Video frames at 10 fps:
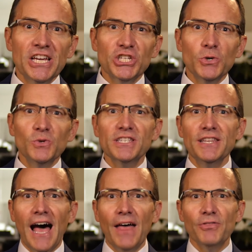She was
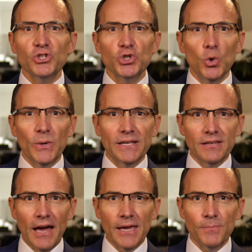not the suing
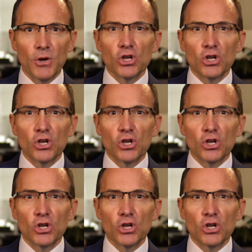type,